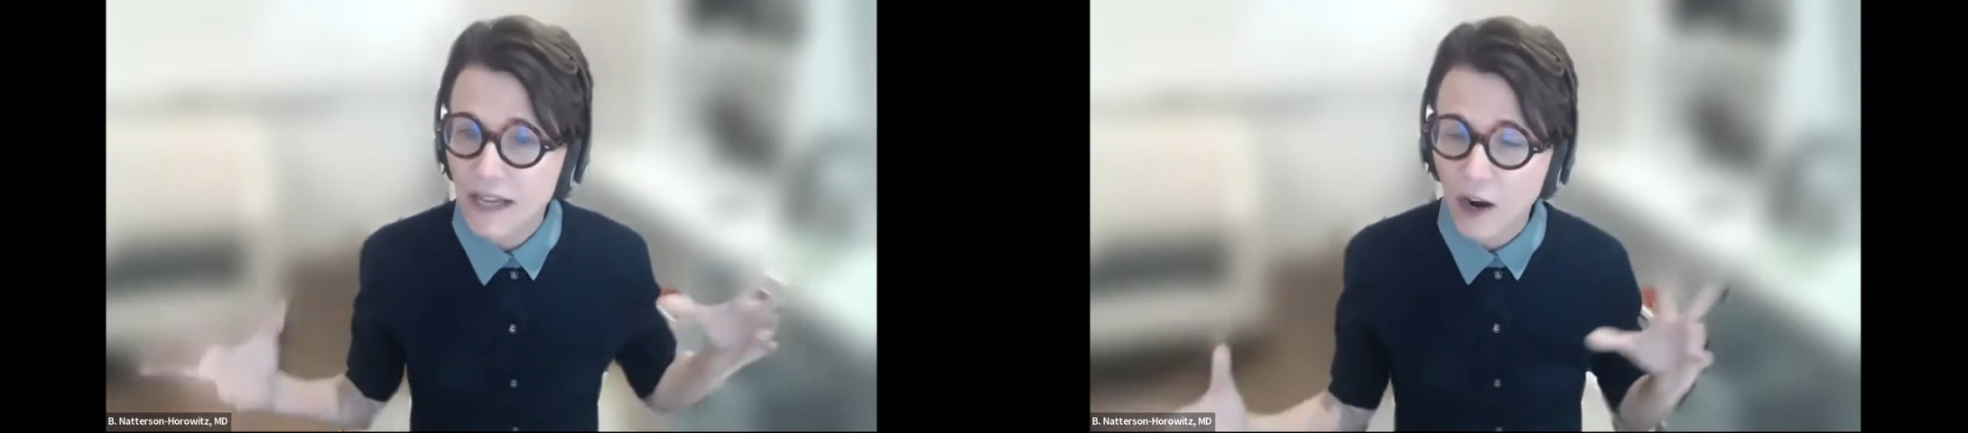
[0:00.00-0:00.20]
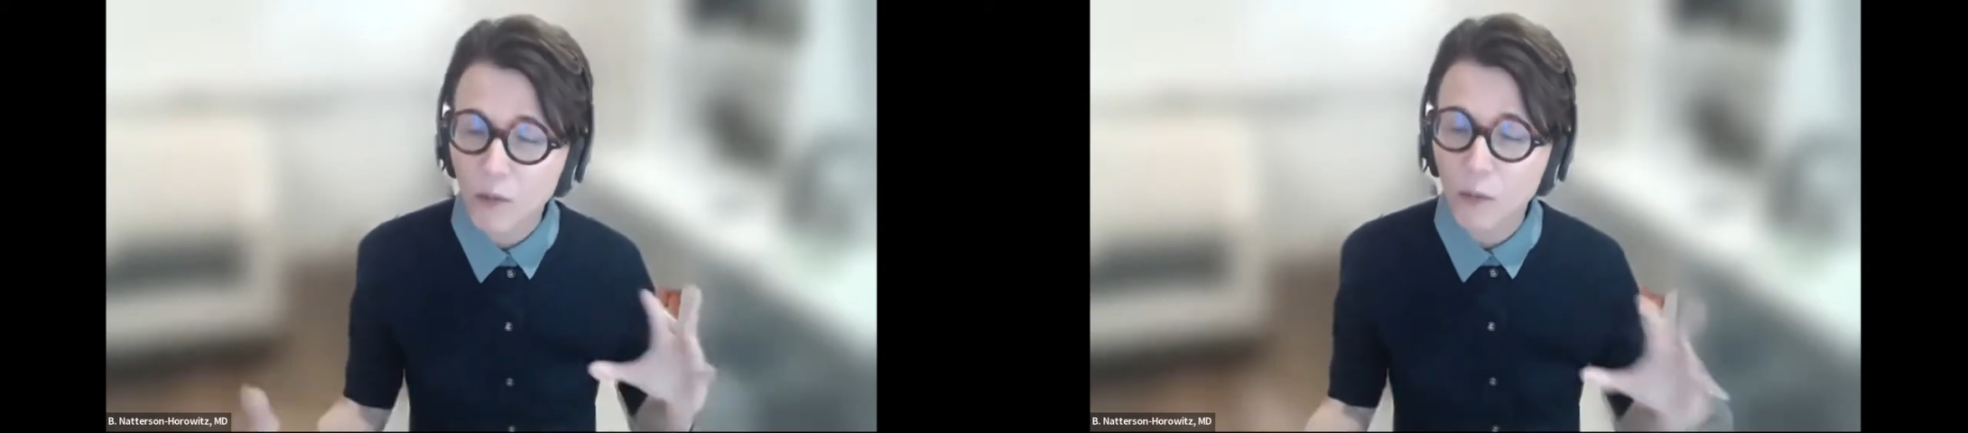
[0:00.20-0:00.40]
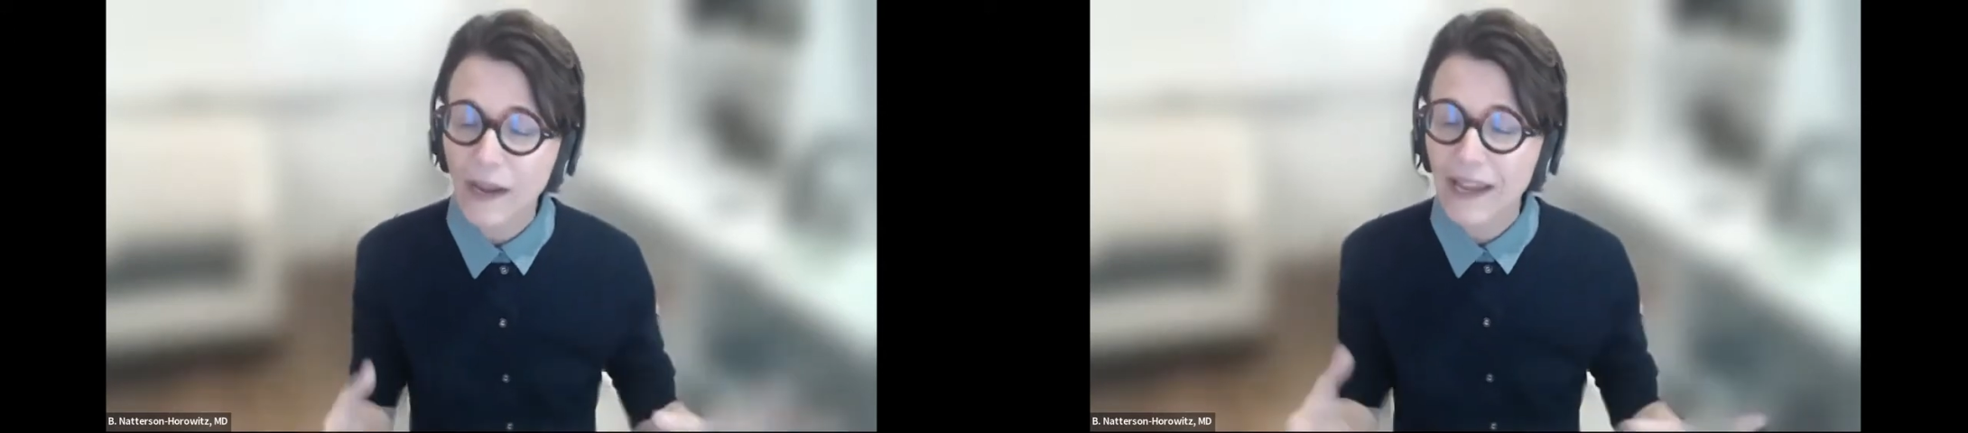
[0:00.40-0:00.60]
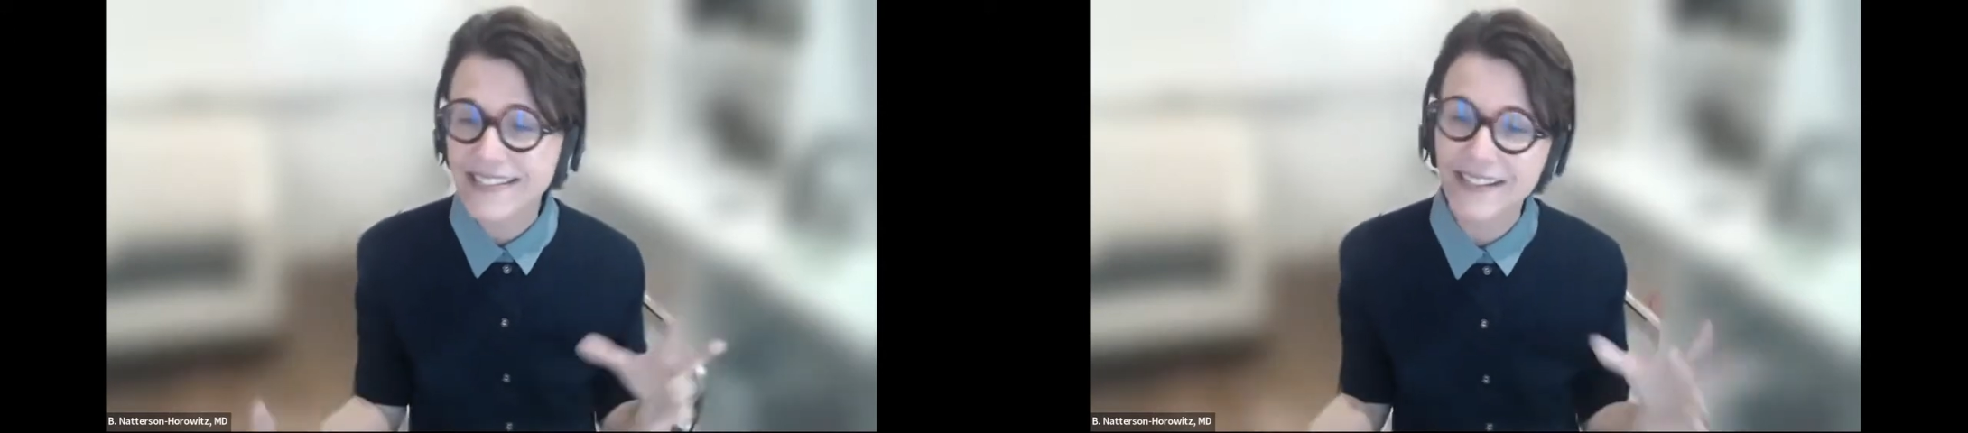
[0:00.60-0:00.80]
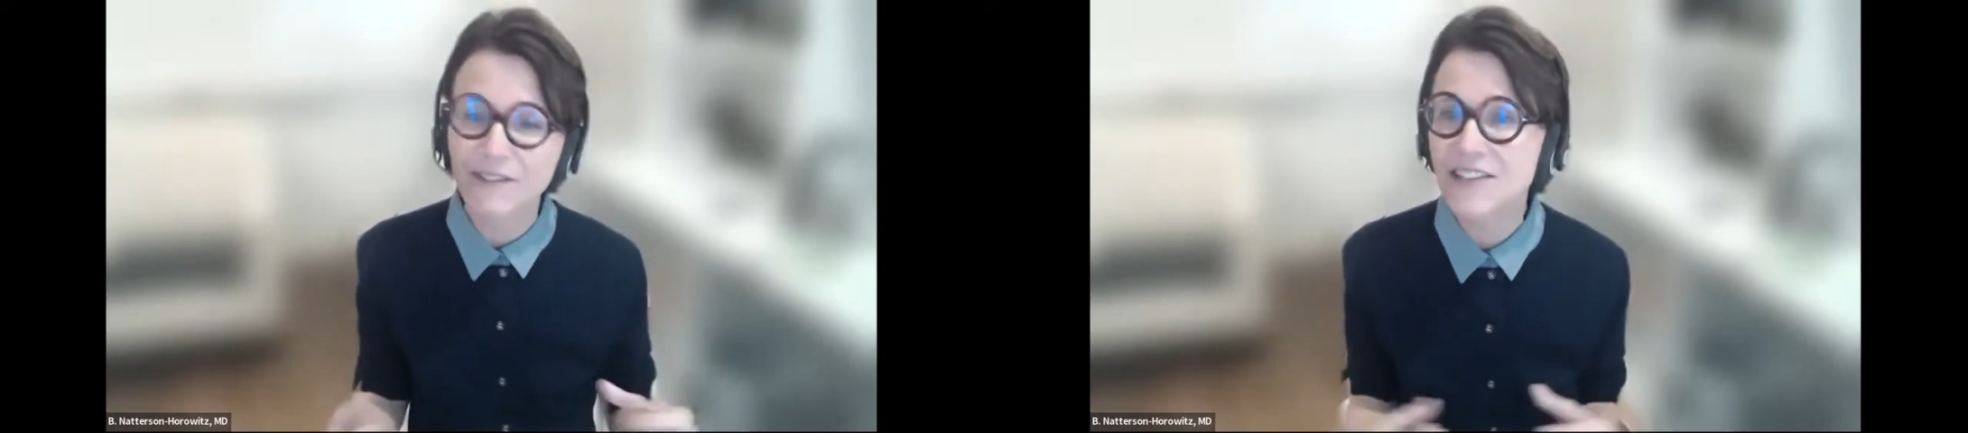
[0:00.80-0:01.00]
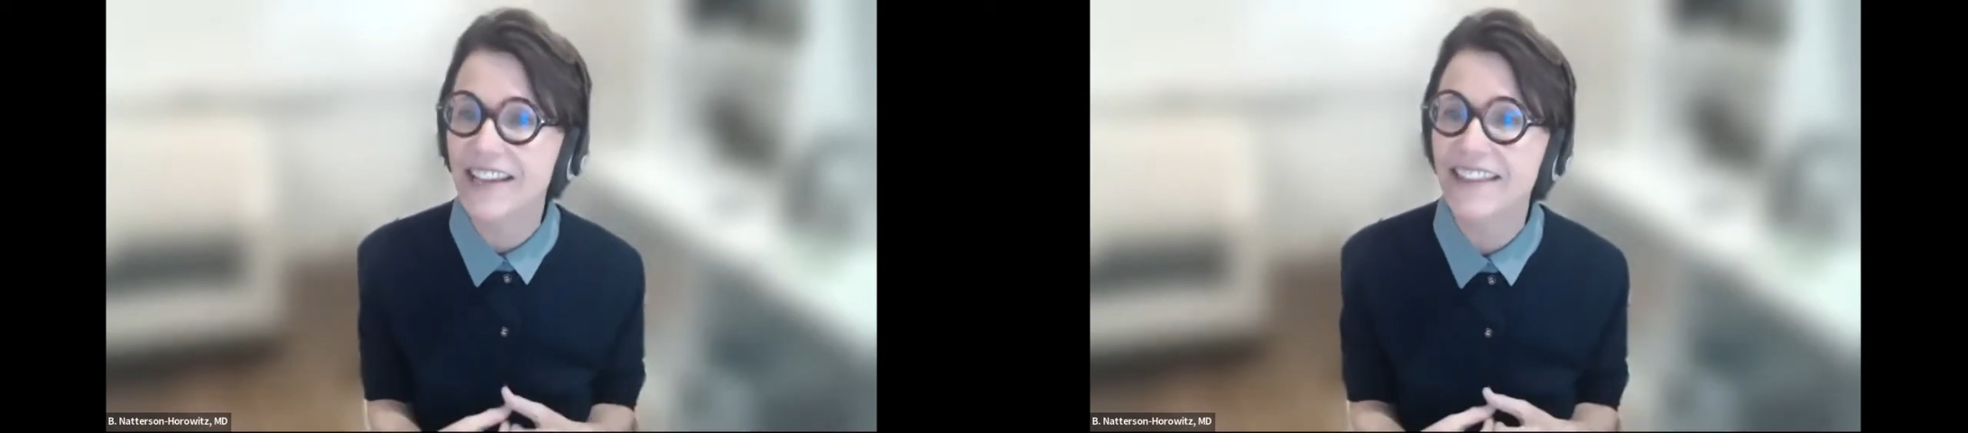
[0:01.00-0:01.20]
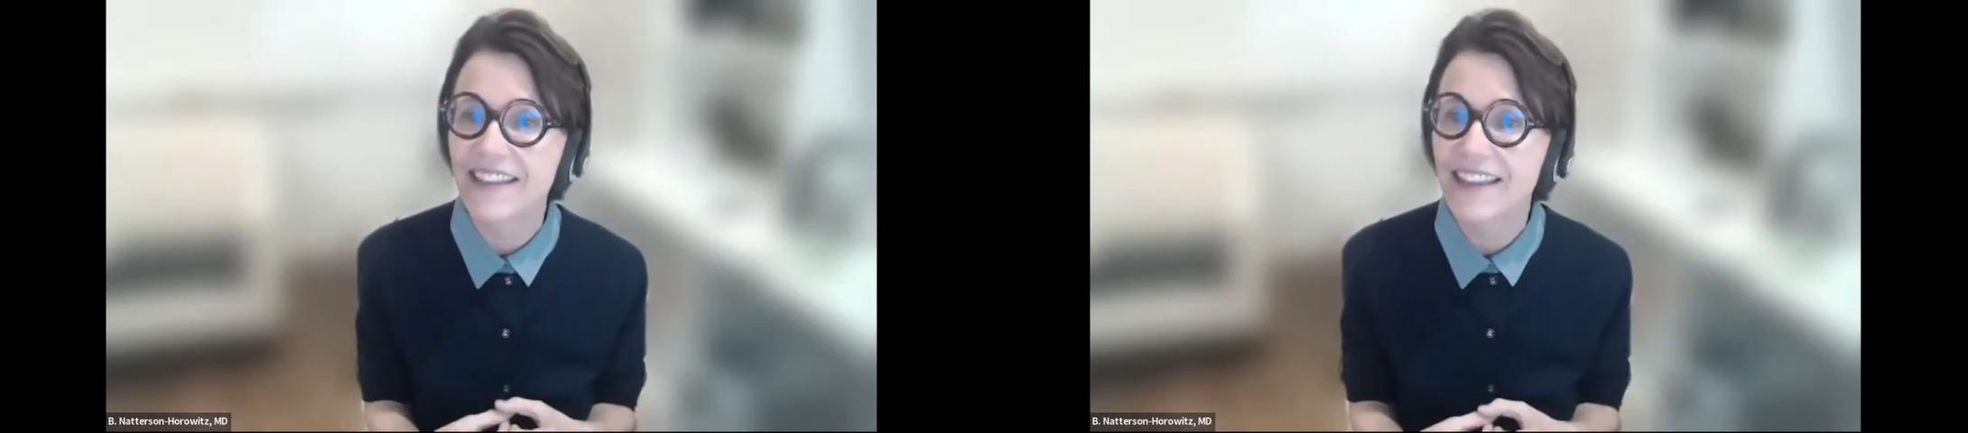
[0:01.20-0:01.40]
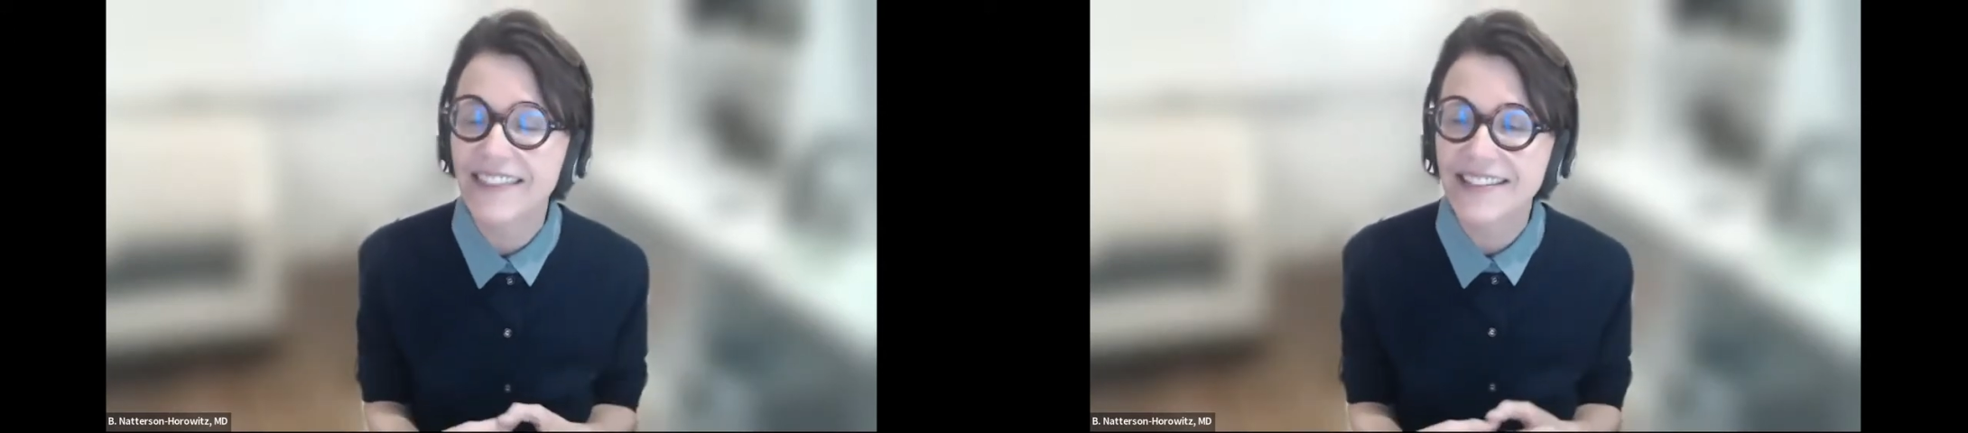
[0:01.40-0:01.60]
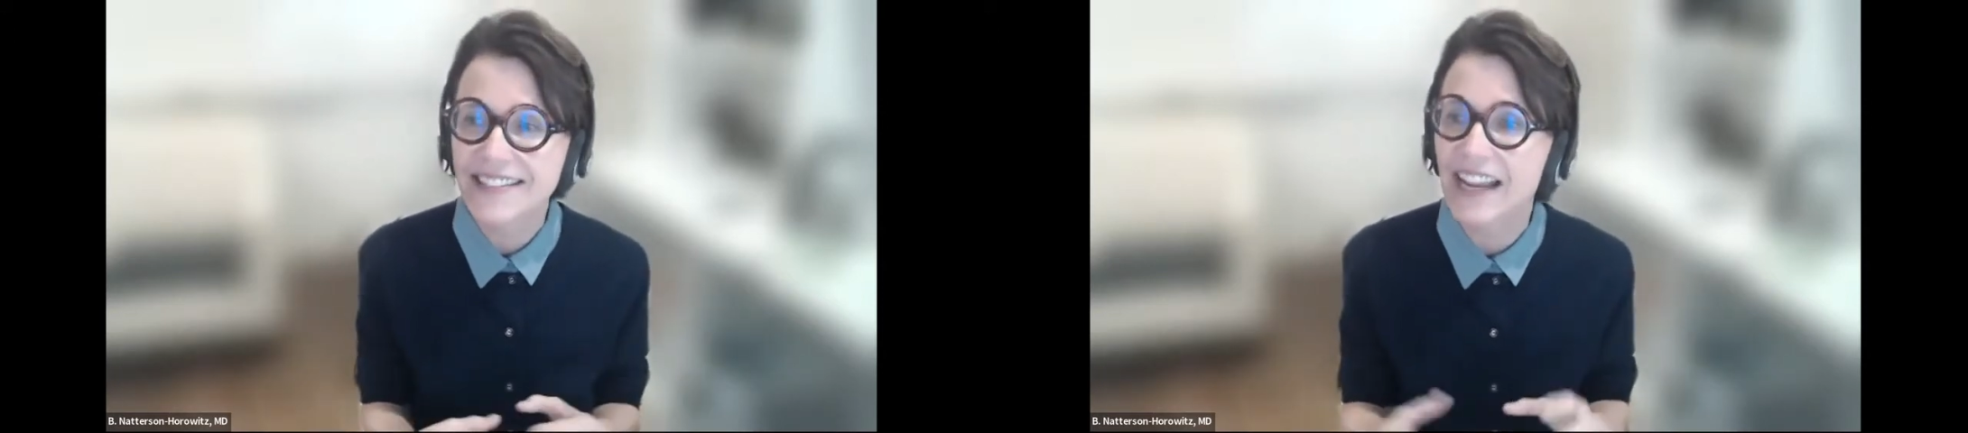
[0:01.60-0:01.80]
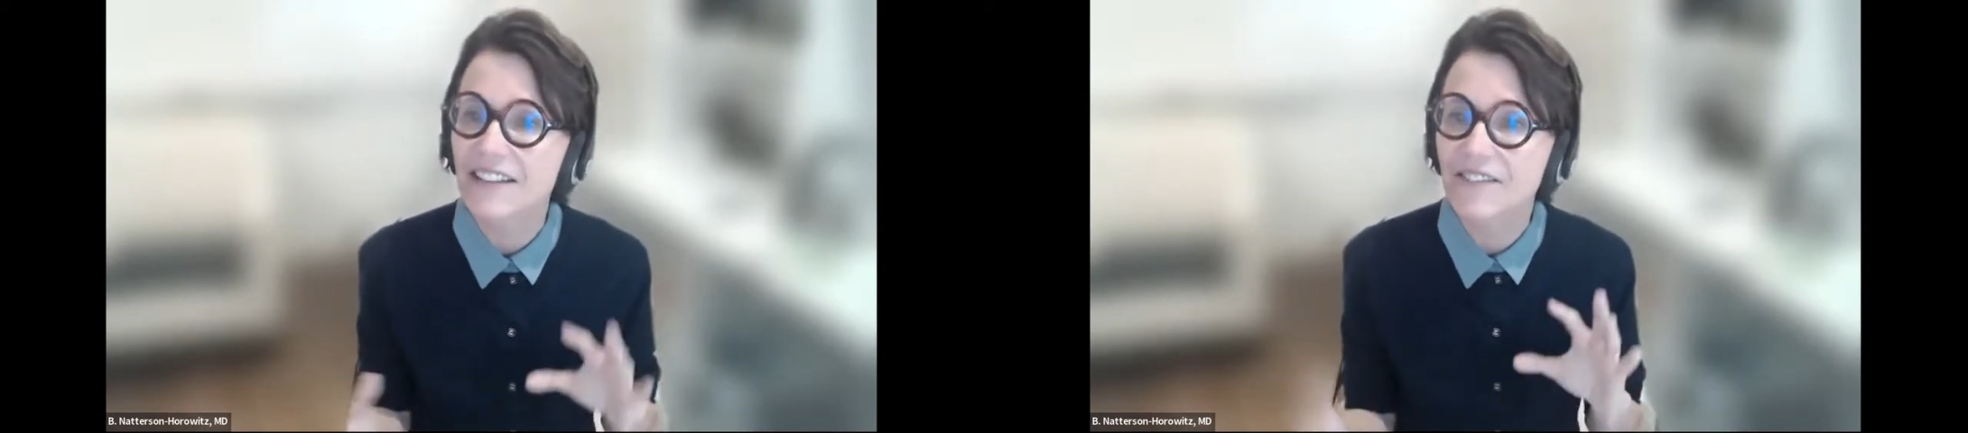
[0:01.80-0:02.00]
are ways in which I think this
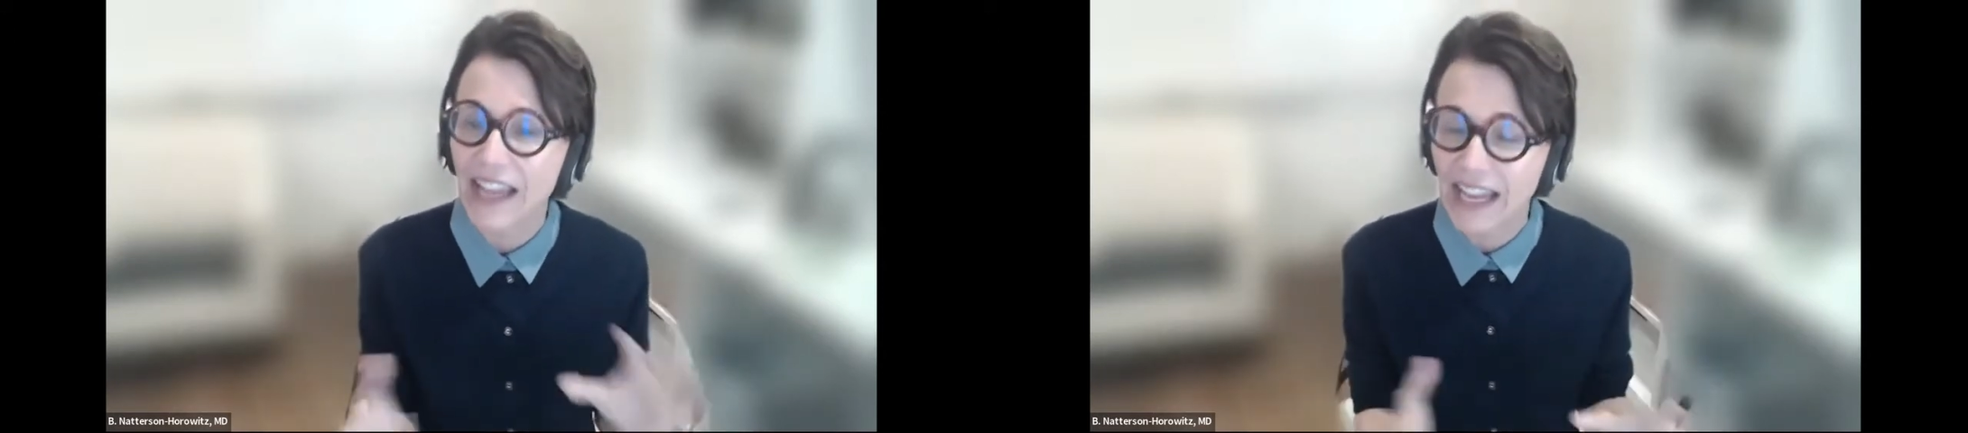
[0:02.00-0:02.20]
kind of